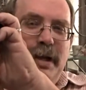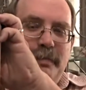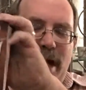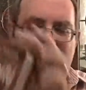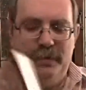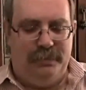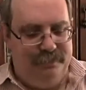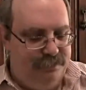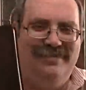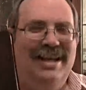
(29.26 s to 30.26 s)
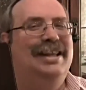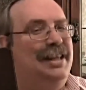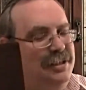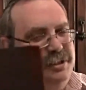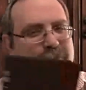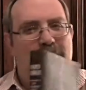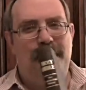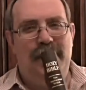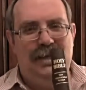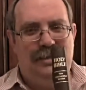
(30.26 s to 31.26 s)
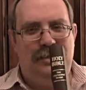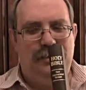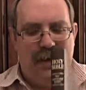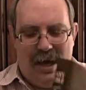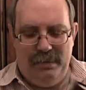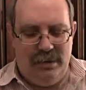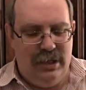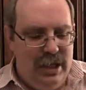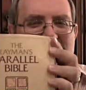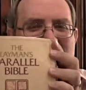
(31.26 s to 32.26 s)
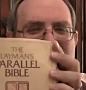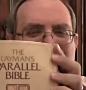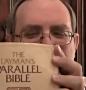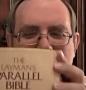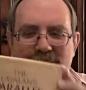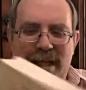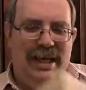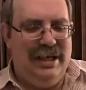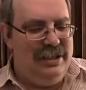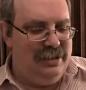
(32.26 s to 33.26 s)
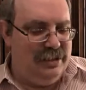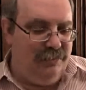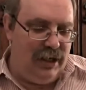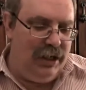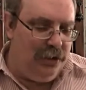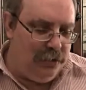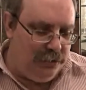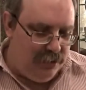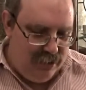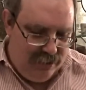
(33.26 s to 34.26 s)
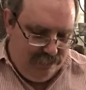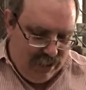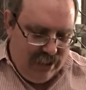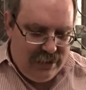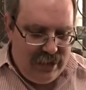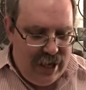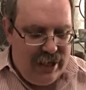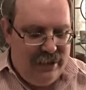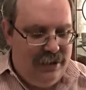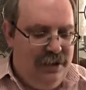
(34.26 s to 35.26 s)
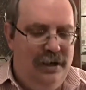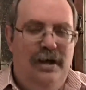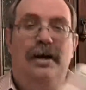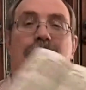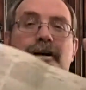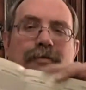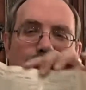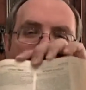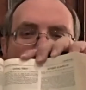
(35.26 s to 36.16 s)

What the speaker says: Bible. This is my minister's Bible. This one is very old, but it's got 4